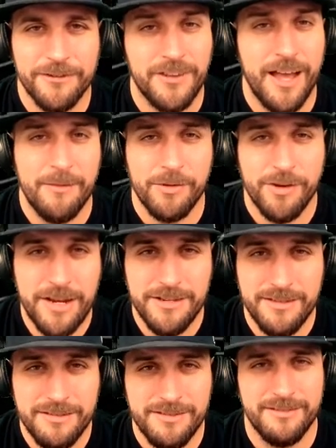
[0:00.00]

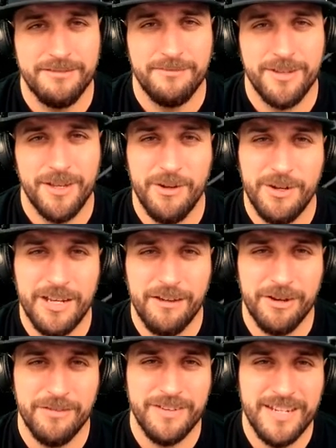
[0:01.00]
operations. So to get
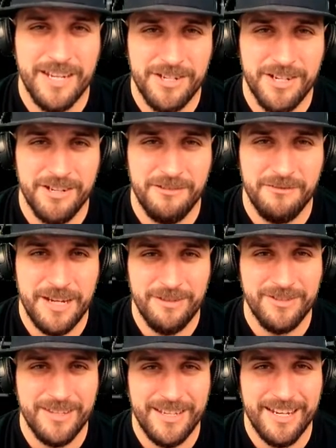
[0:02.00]
rid of addition, we
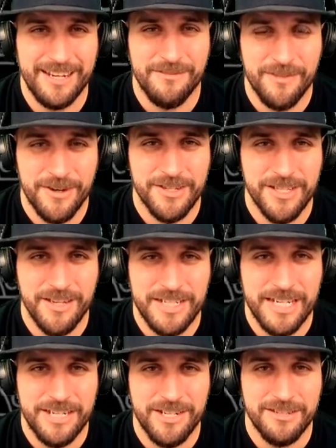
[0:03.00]
use the inverse of
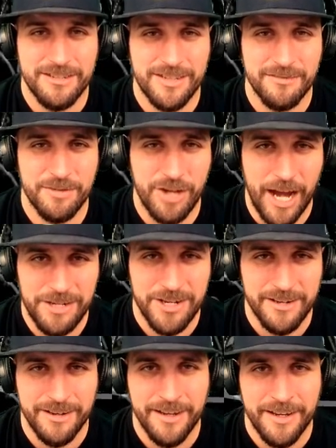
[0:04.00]
addition,
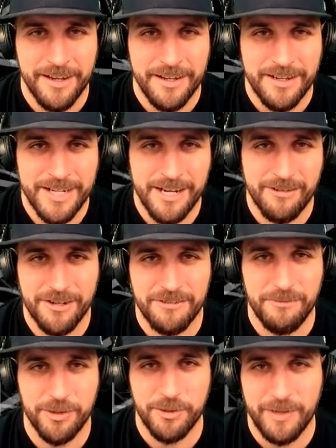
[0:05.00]
subtraction. To get rid of
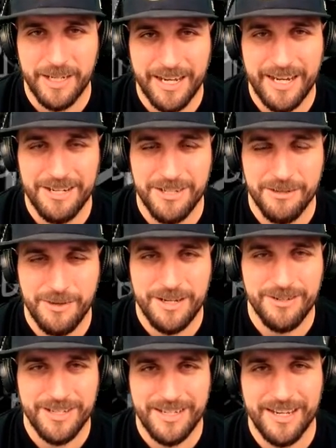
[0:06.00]
multiplication, we
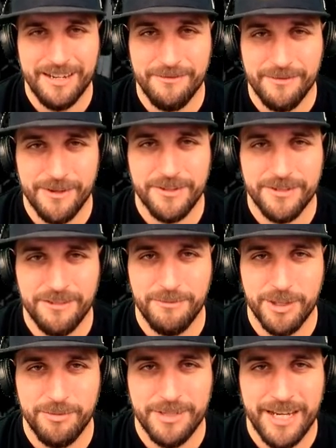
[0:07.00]
use the inverse of
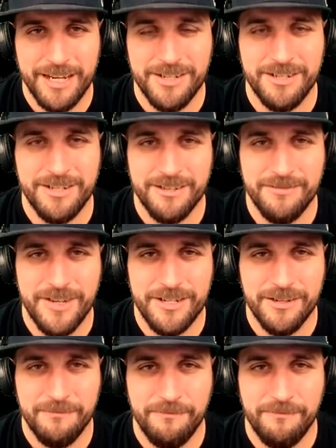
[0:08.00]
multiplication, division.